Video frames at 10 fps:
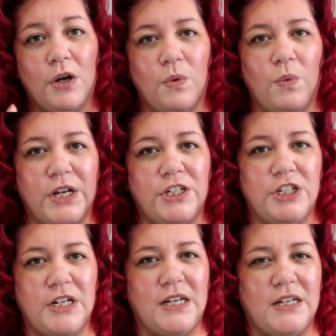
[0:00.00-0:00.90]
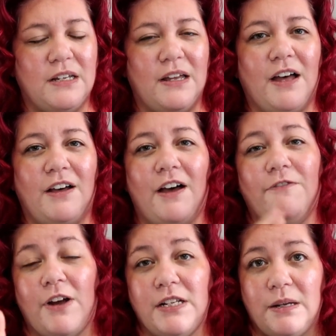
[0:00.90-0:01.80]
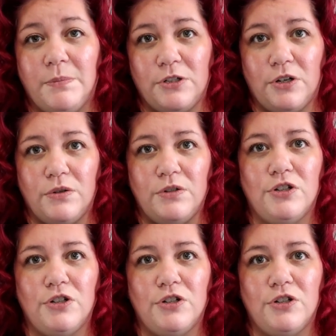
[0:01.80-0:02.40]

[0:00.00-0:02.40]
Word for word: which is uh, a Friends episode.